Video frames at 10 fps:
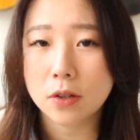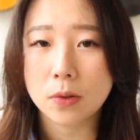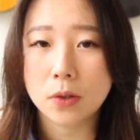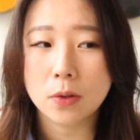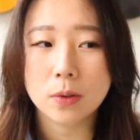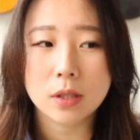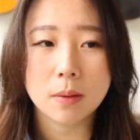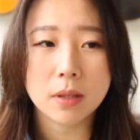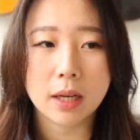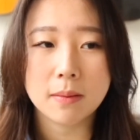You
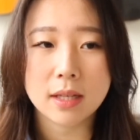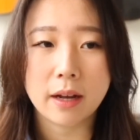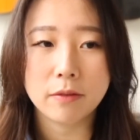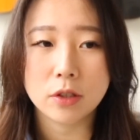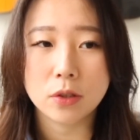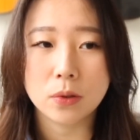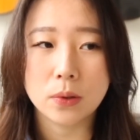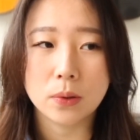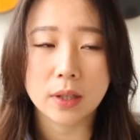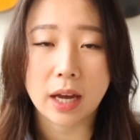sometimes have
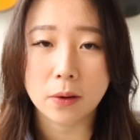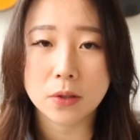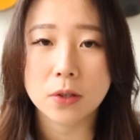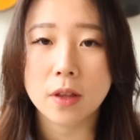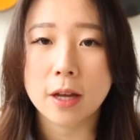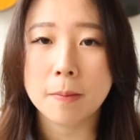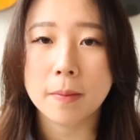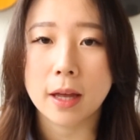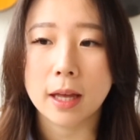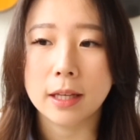to counter
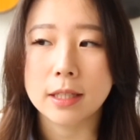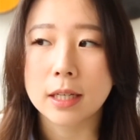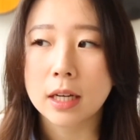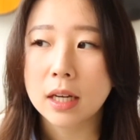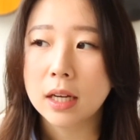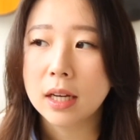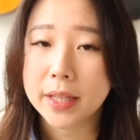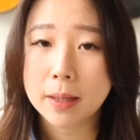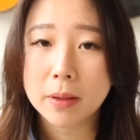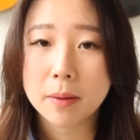them and
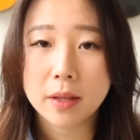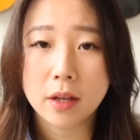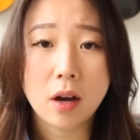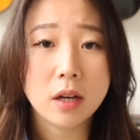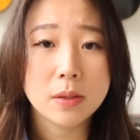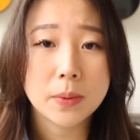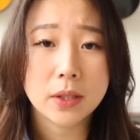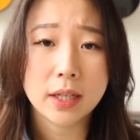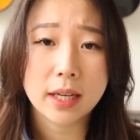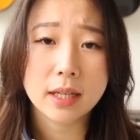keep them in the
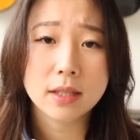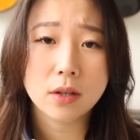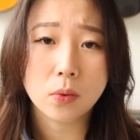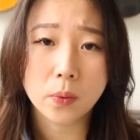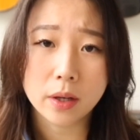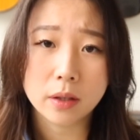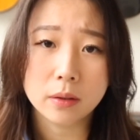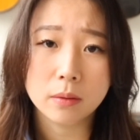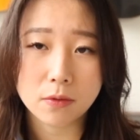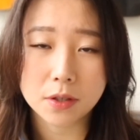hospital against their
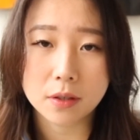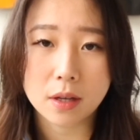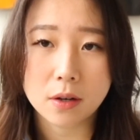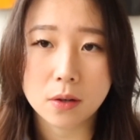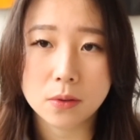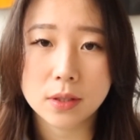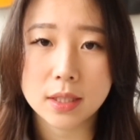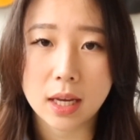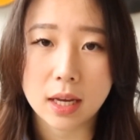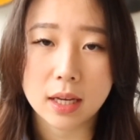will for their own
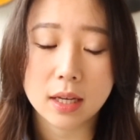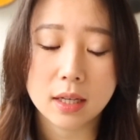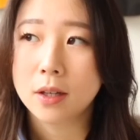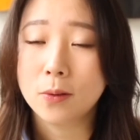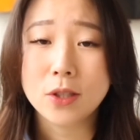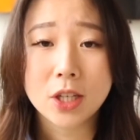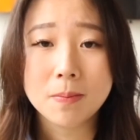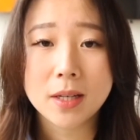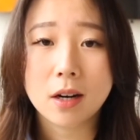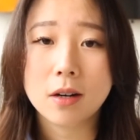sake, which
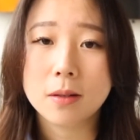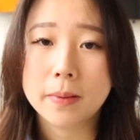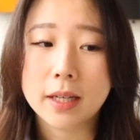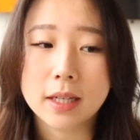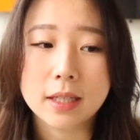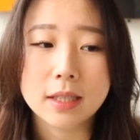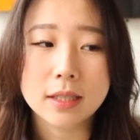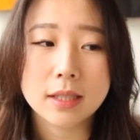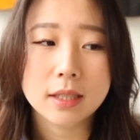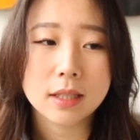can be hard
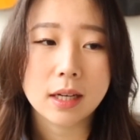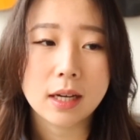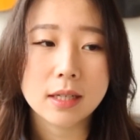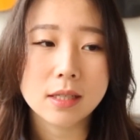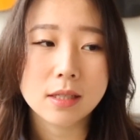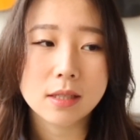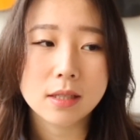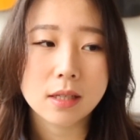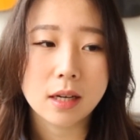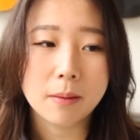because
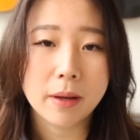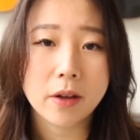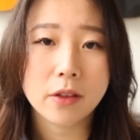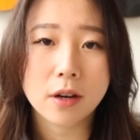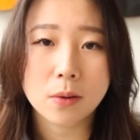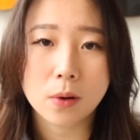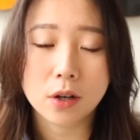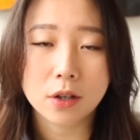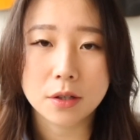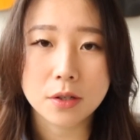as healthcare
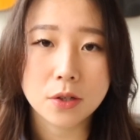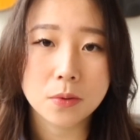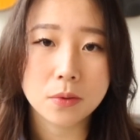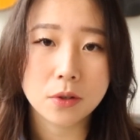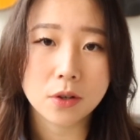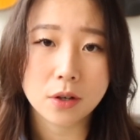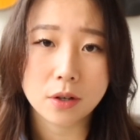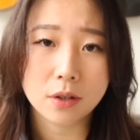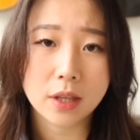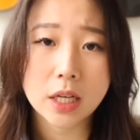workers,
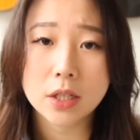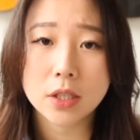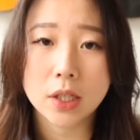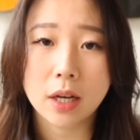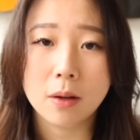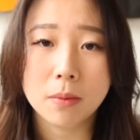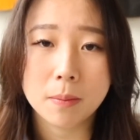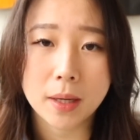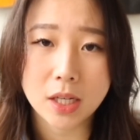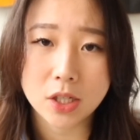you're there to help
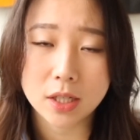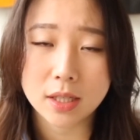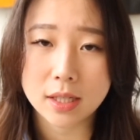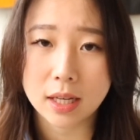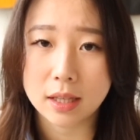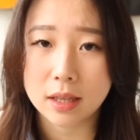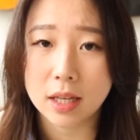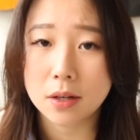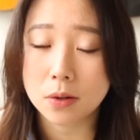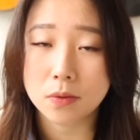the patients and
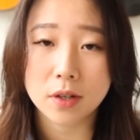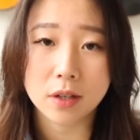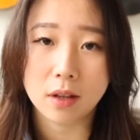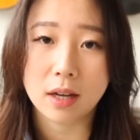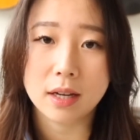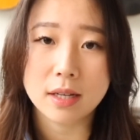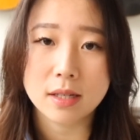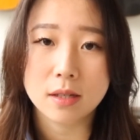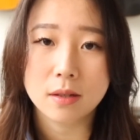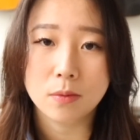they don't
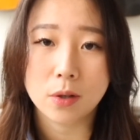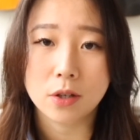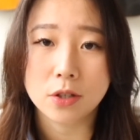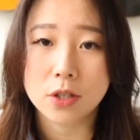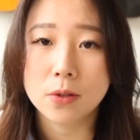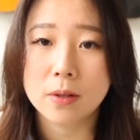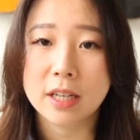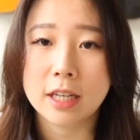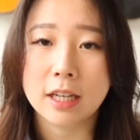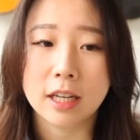realize what you're
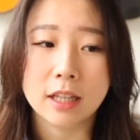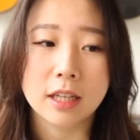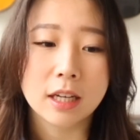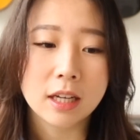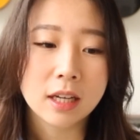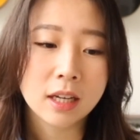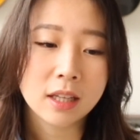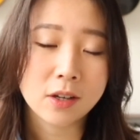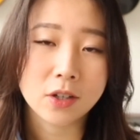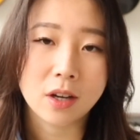doing and
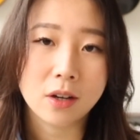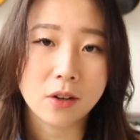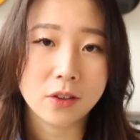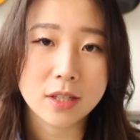they're not on the